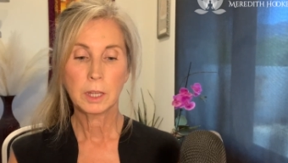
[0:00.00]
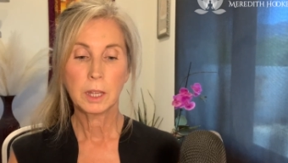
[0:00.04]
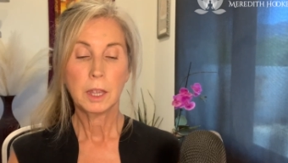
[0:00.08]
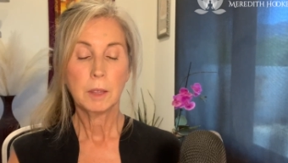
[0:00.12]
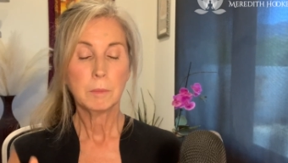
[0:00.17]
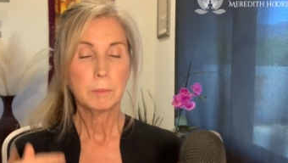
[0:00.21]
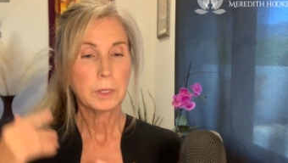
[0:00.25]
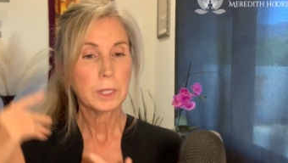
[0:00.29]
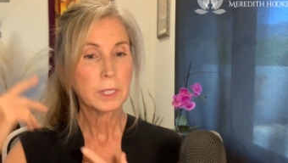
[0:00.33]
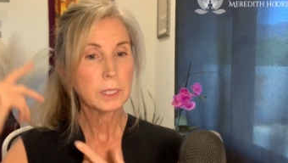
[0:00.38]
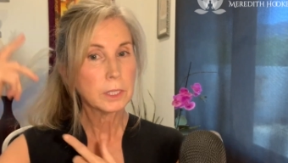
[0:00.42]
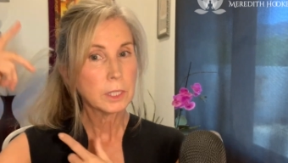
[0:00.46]

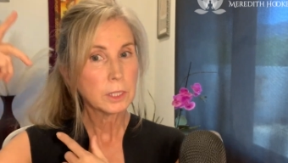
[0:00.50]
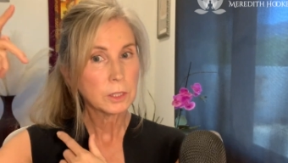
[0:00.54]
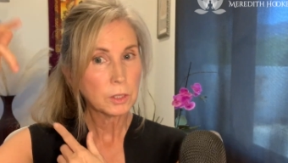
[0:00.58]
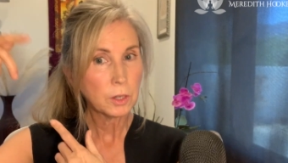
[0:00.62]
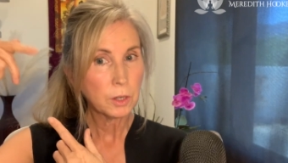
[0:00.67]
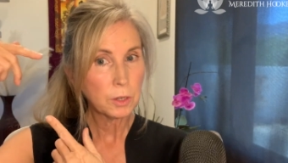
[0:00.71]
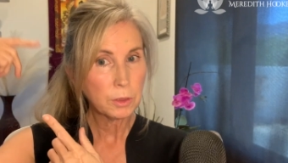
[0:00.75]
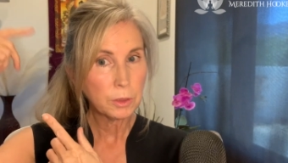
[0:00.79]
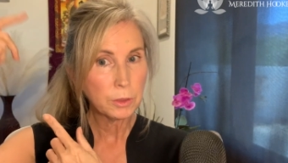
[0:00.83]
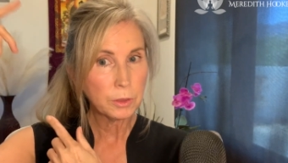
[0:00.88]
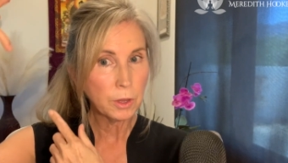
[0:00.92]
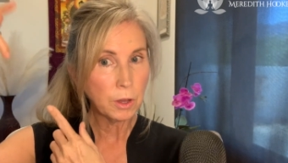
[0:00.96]
Because it's our
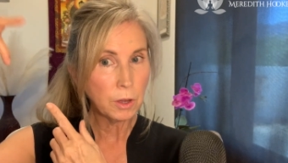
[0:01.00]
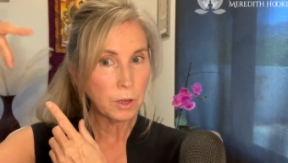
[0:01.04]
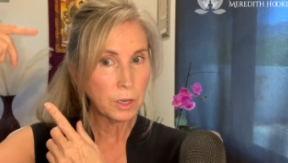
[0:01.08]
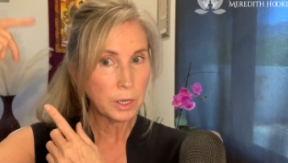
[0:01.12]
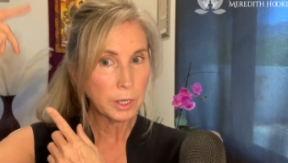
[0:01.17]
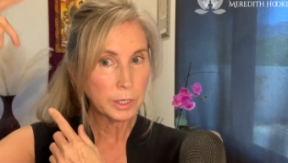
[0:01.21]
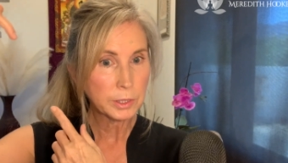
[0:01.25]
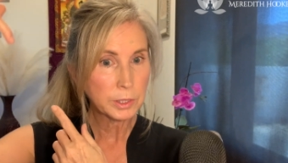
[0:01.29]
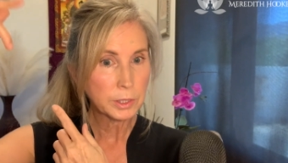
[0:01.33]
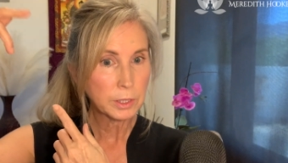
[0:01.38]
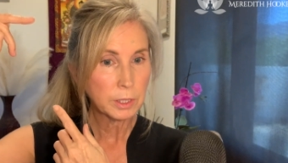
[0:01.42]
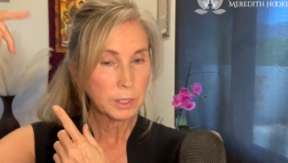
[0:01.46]

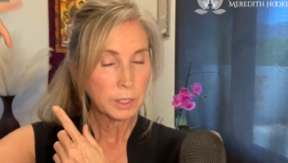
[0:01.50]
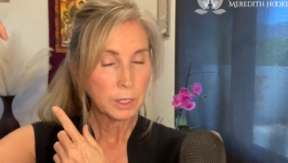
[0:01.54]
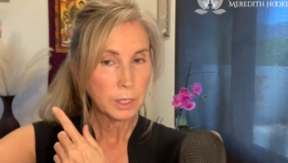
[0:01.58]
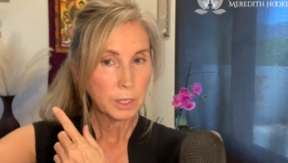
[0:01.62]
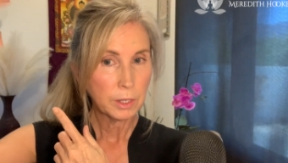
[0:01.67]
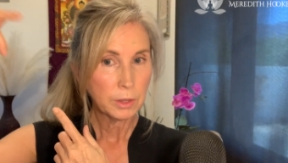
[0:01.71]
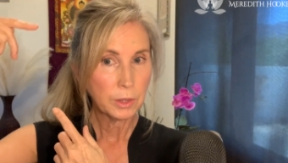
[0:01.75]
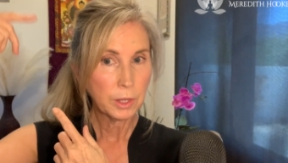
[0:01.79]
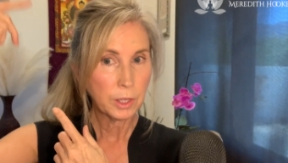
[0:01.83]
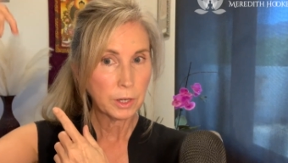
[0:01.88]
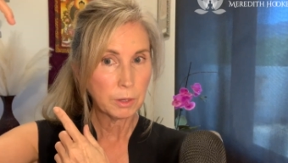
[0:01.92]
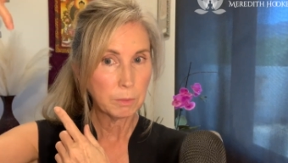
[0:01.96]
thoughts
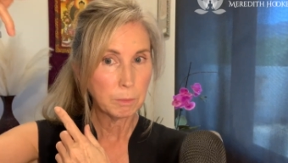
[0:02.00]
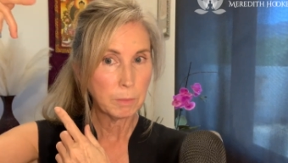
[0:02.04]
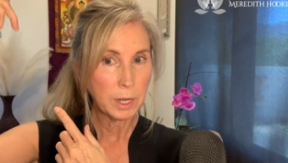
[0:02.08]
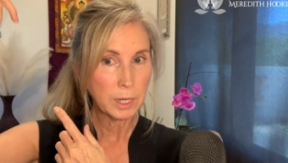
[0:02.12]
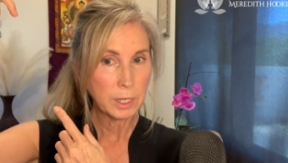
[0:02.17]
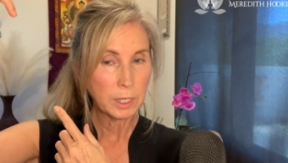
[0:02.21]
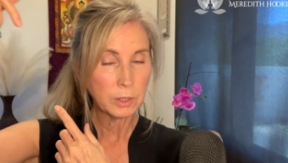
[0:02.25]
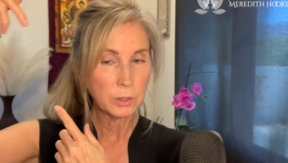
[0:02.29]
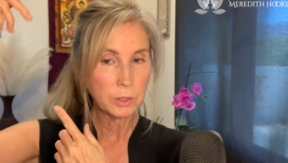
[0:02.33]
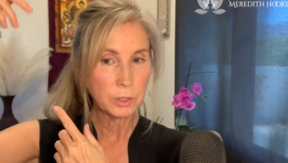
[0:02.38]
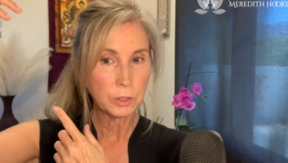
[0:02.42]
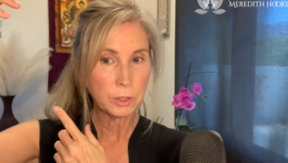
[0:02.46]
that are
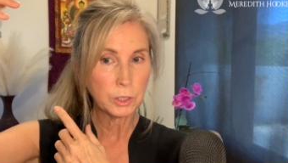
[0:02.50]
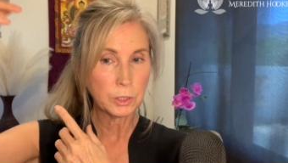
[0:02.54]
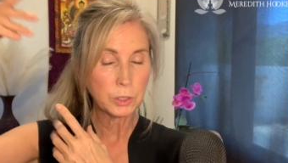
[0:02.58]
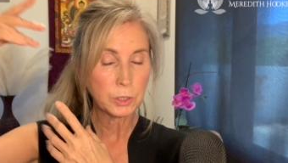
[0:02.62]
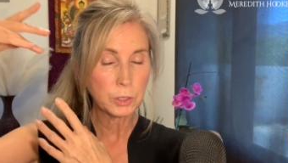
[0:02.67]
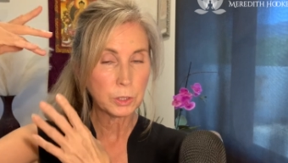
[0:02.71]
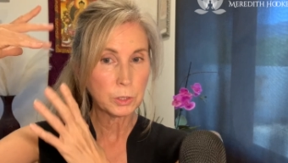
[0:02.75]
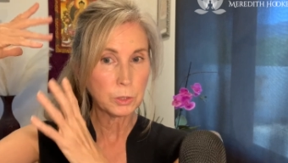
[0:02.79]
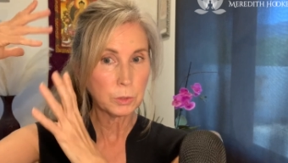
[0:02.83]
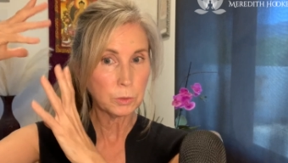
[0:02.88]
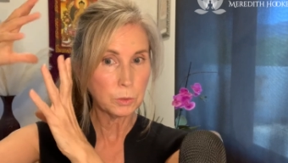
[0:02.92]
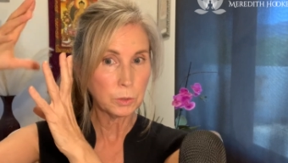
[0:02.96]
making the
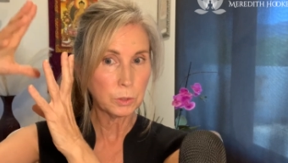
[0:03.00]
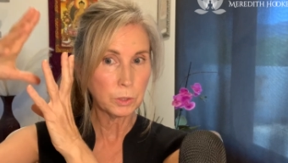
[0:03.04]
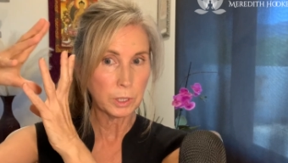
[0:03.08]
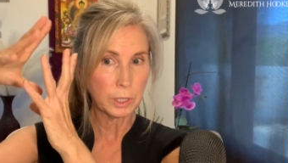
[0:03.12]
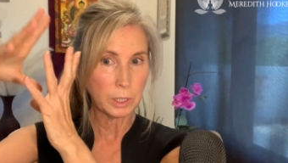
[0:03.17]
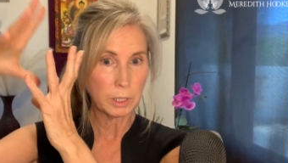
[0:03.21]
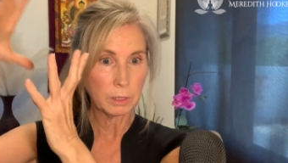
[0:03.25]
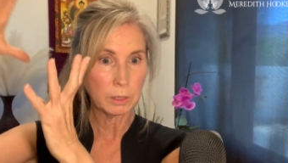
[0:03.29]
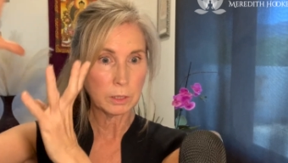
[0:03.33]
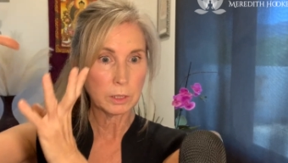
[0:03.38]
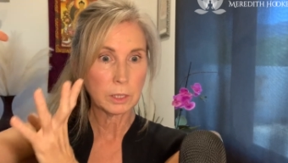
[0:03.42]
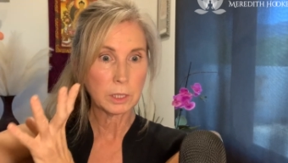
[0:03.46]

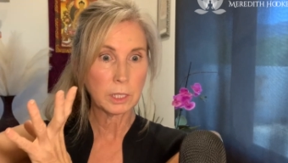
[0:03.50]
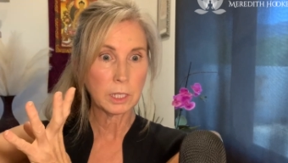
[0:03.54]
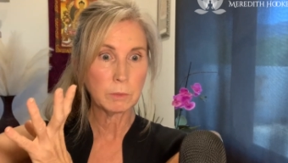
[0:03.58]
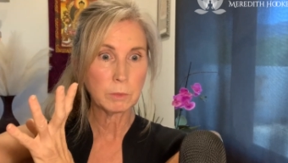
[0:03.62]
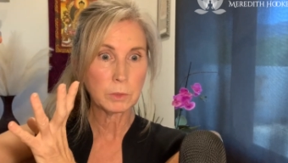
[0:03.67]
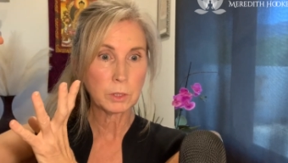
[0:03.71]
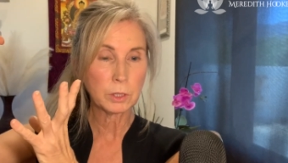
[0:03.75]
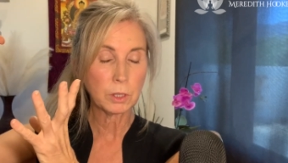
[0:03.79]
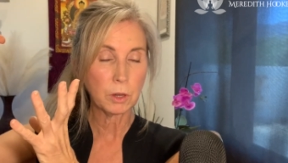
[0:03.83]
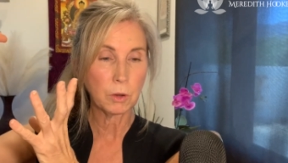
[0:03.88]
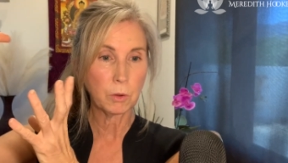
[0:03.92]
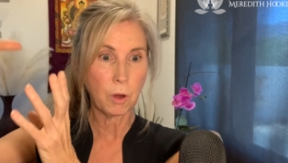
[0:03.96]
story seem
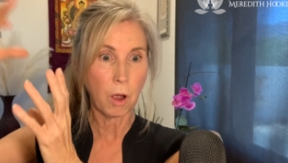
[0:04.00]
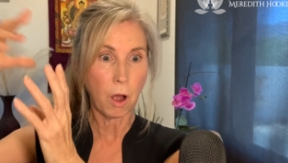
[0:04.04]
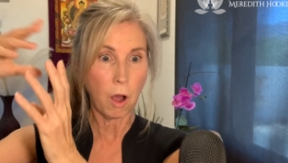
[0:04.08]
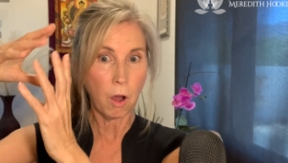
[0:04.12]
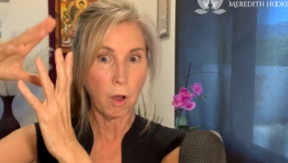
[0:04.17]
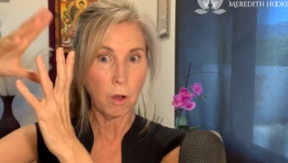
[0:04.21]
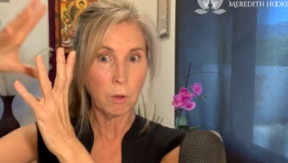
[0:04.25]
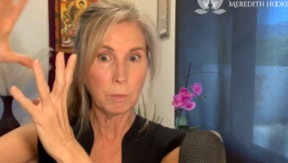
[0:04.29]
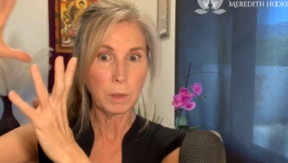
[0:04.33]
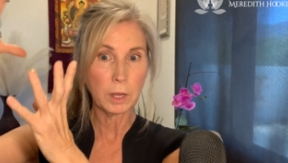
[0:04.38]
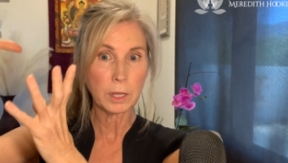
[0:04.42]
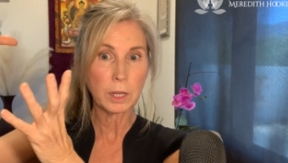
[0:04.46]
so, oh
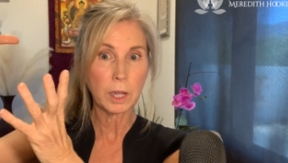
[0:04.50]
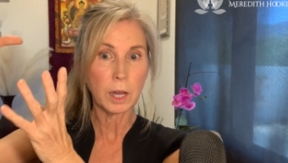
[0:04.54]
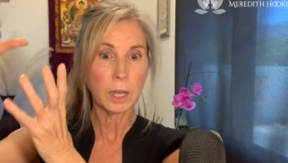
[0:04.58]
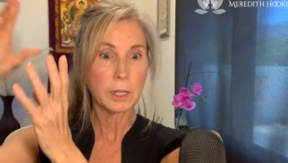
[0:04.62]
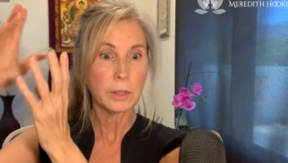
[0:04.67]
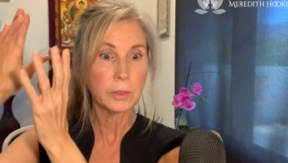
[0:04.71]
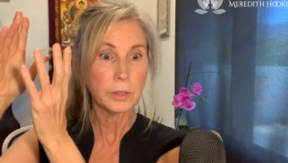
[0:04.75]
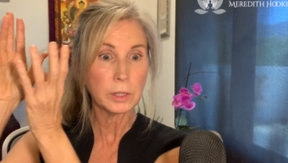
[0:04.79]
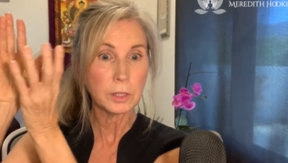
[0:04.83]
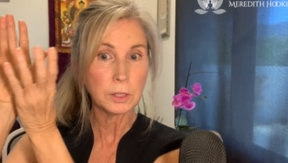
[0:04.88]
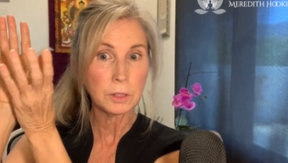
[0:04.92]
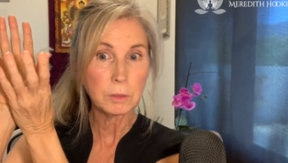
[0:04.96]
my God, and
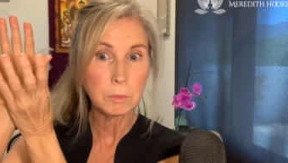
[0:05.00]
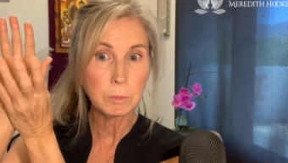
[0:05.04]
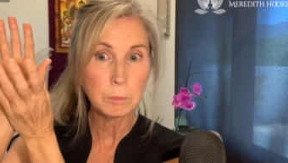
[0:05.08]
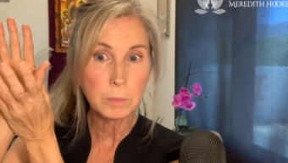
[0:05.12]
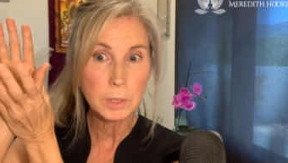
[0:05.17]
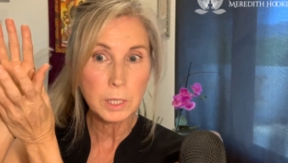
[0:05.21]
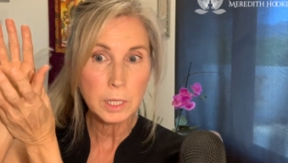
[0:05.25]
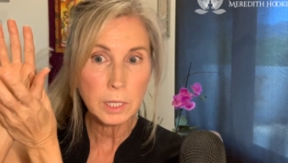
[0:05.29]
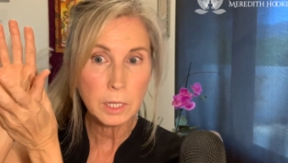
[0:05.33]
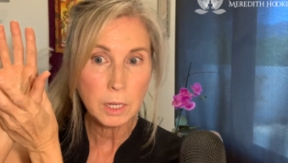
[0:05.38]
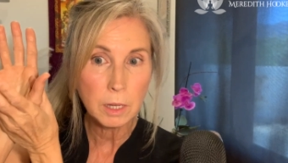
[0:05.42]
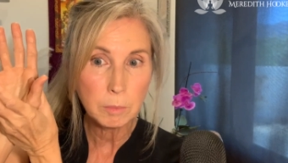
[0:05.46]
the little
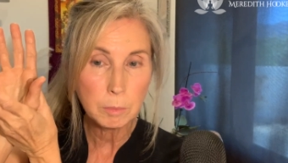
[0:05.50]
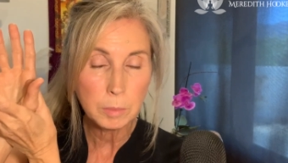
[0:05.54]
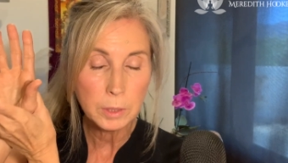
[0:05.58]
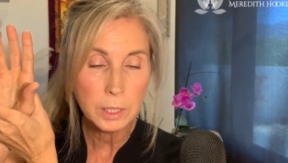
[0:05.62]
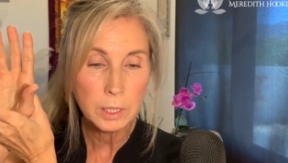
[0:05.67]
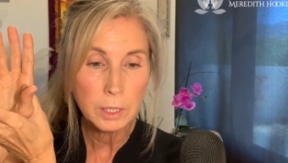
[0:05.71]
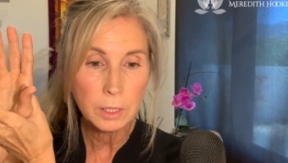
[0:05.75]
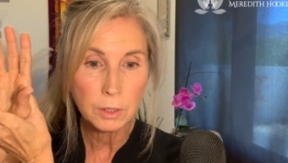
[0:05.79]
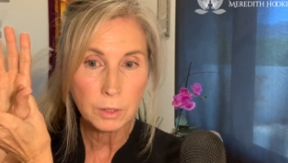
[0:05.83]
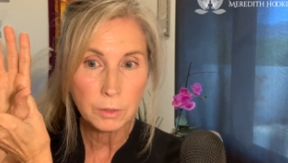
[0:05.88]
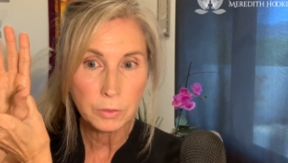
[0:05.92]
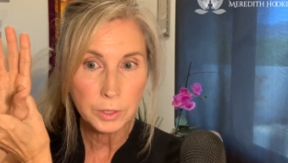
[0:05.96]
me up
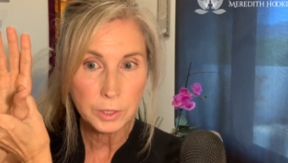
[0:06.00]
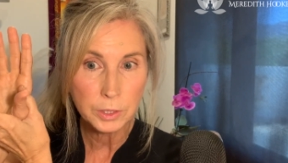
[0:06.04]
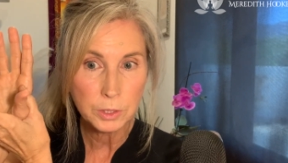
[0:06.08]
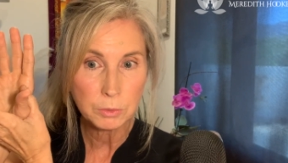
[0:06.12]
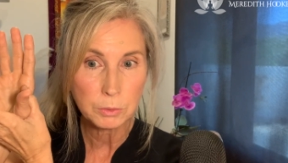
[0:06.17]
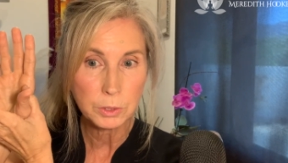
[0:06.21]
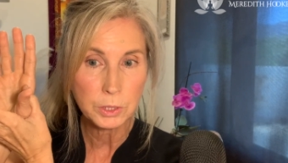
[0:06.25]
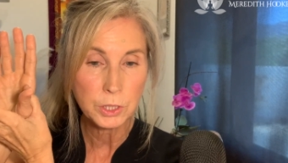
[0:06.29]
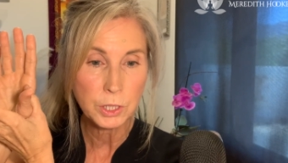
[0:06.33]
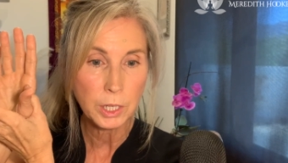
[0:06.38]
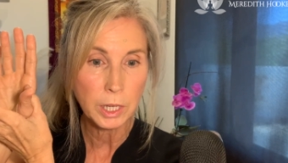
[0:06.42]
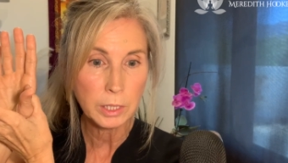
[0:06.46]
here that's
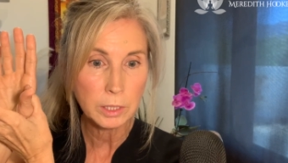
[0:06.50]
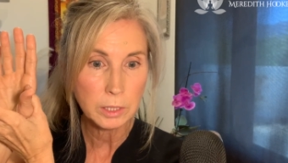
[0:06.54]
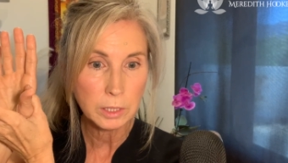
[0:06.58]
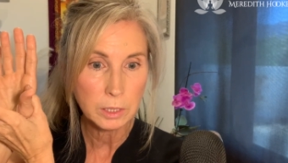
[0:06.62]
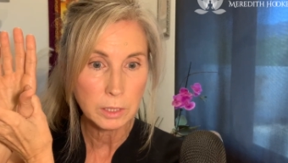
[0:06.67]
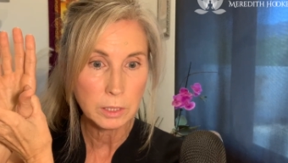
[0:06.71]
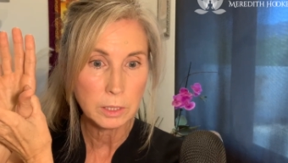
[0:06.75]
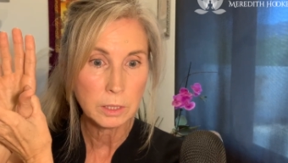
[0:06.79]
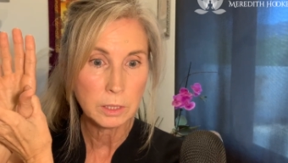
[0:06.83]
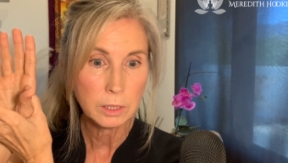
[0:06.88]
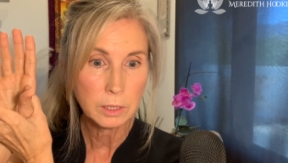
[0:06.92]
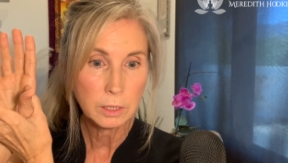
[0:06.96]

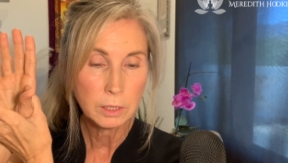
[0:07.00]
rejected,